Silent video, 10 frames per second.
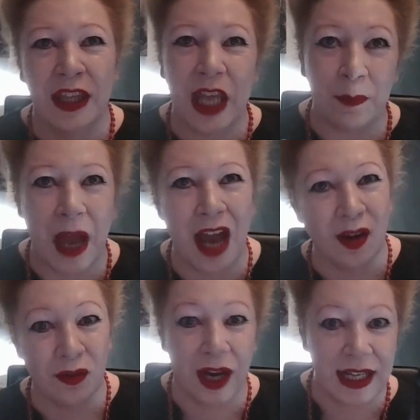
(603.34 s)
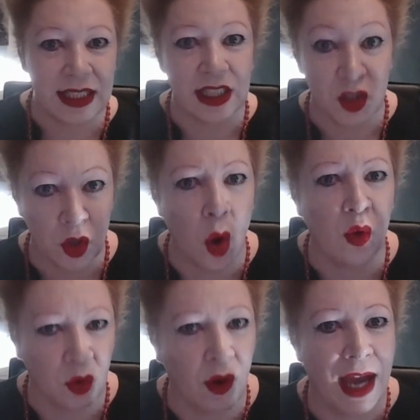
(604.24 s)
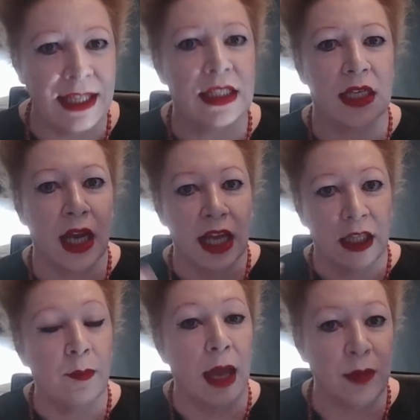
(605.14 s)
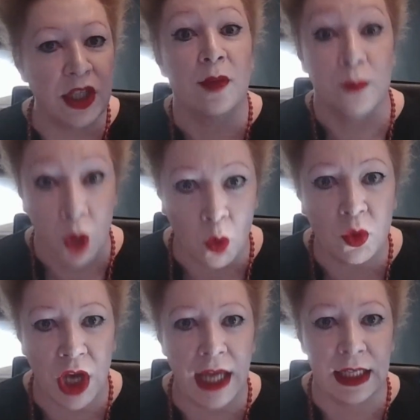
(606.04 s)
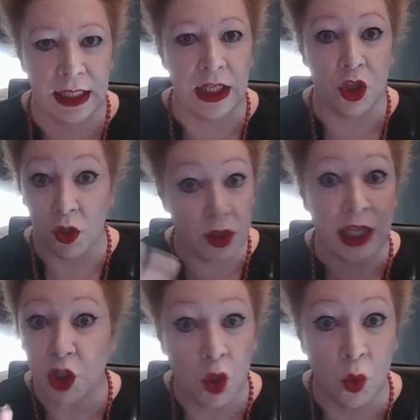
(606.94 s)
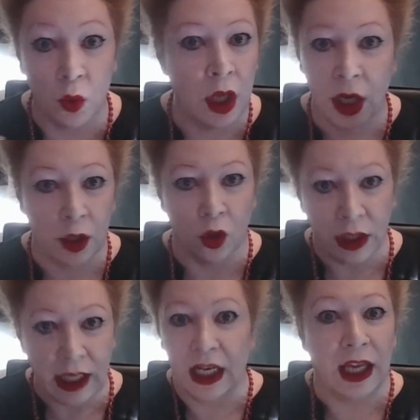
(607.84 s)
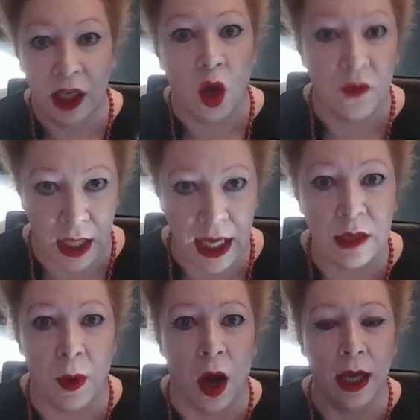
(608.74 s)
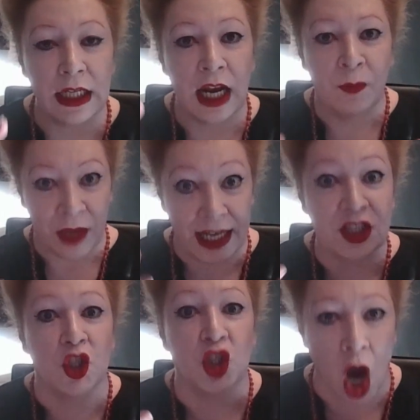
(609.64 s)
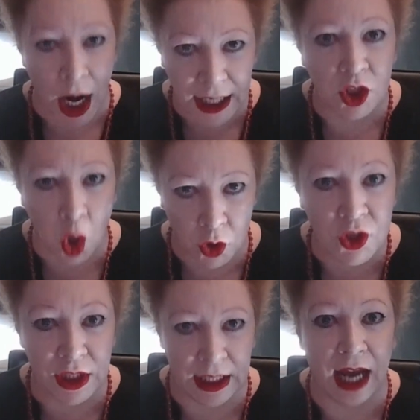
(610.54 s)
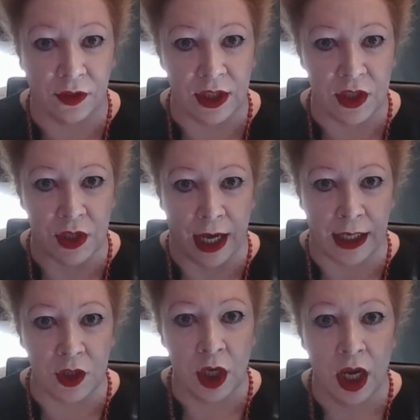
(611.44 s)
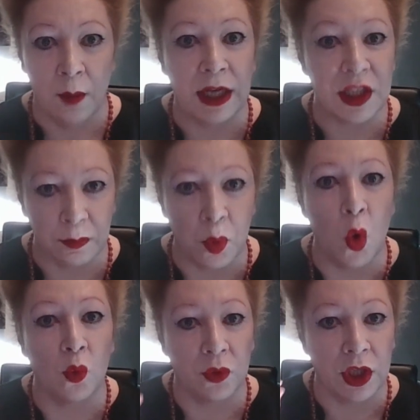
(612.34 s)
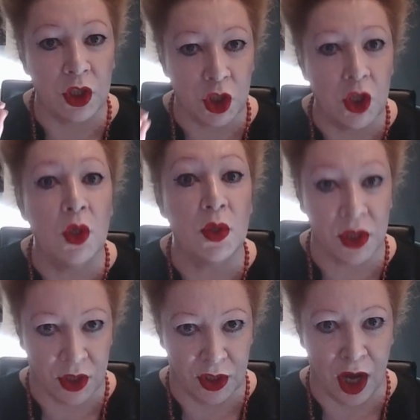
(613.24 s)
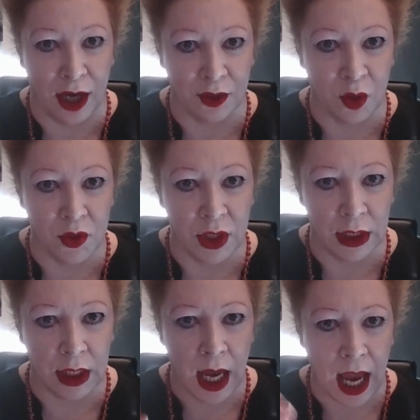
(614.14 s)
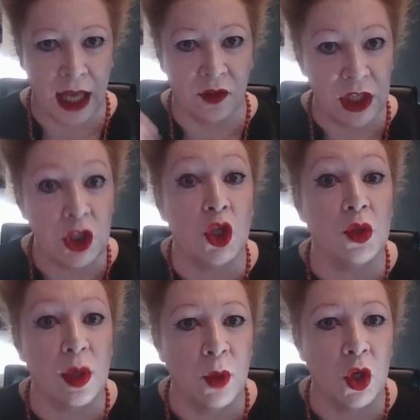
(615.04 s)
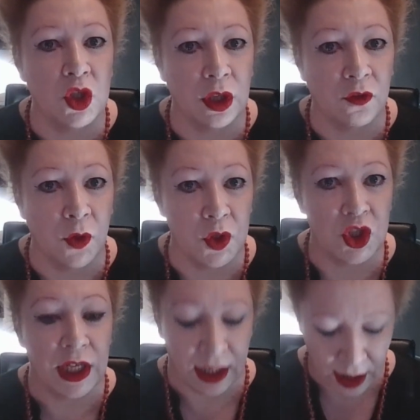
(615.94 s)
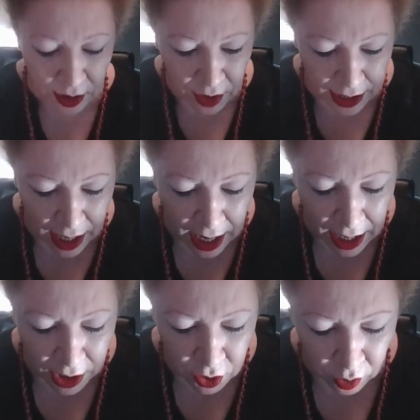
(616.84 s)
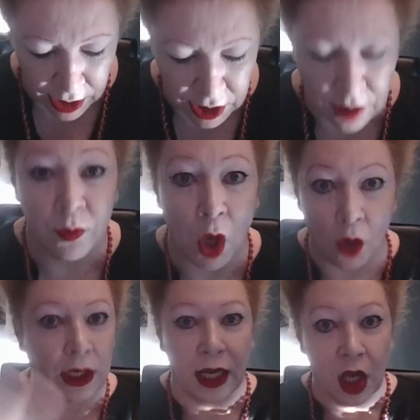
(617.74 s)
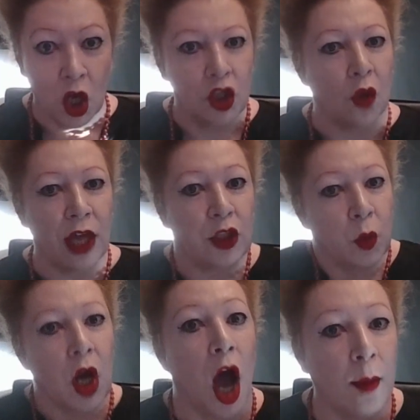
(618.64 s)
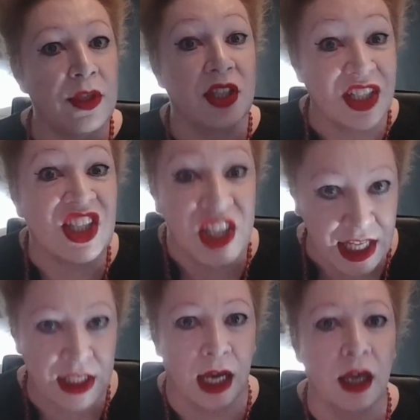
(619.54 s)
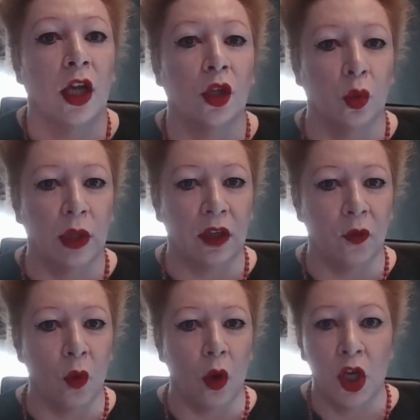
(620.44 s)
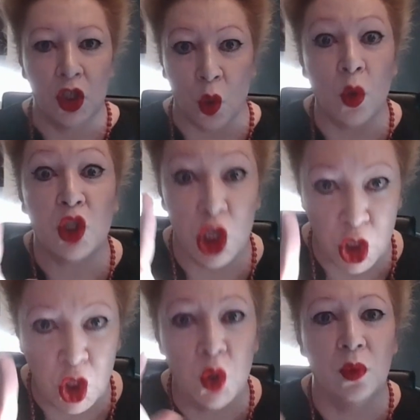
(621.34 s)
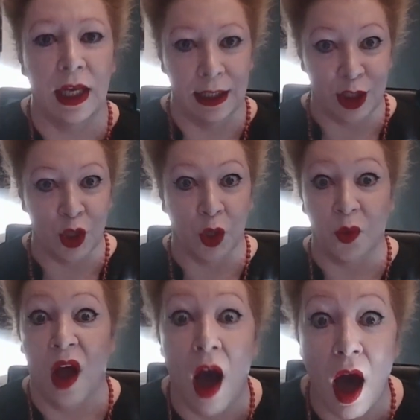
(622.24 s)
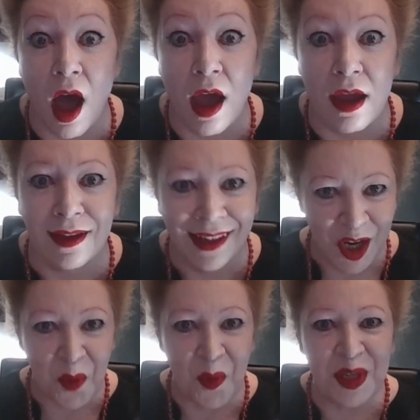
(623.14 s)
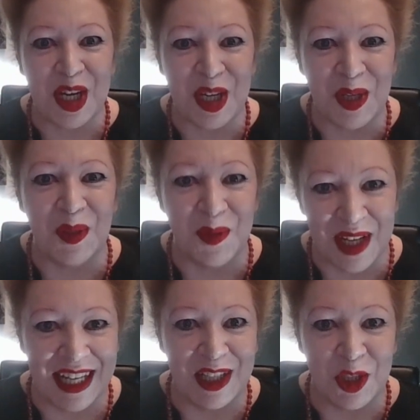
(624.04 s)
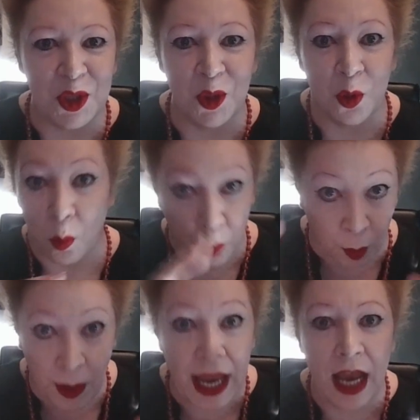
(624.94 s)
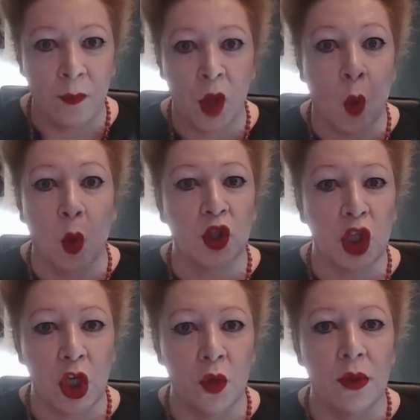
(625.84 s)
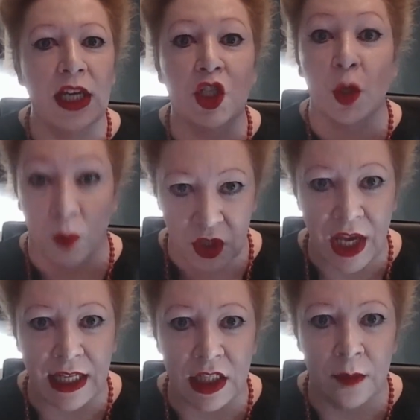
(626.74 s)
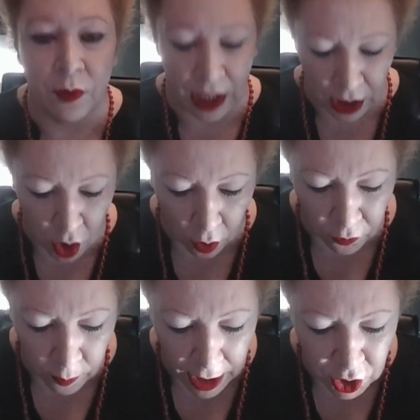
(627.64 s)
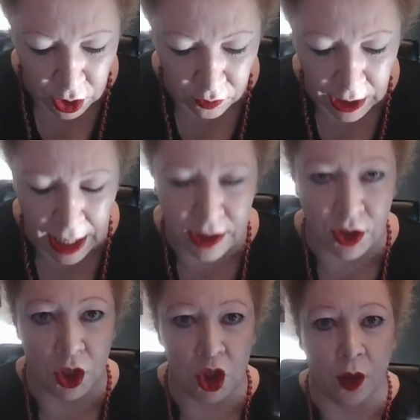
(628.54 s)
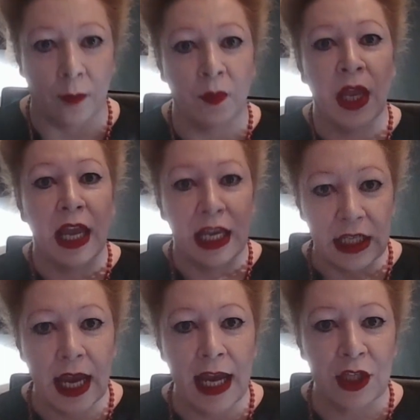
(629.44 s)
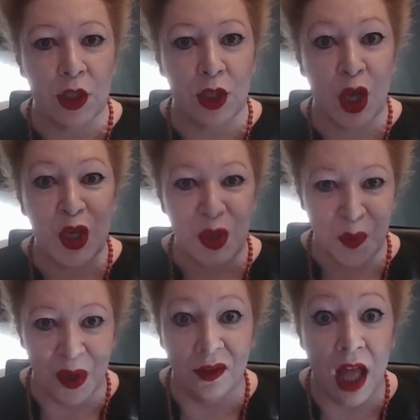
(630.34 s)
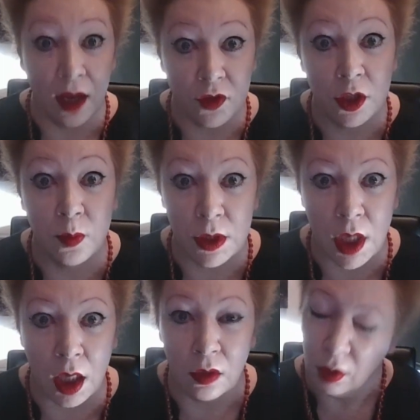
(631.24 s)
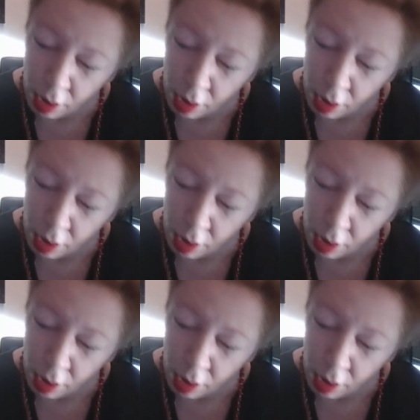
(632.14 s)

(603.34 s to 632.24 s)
that paraphrasing's not great, there may be some note-taking issues, that's cool. You're not going to get hit over the head by it. It's diagnostic at this stage, but it's important that it's used as a diagnostic, and if issues emerge in the first year, they are addressed. Okay, so that's what I'm as an assessor looking for. So what do you need to do? Hey, what do you need to prepare? What do you need to present in a confirmation of candidature? Yes, you will have to present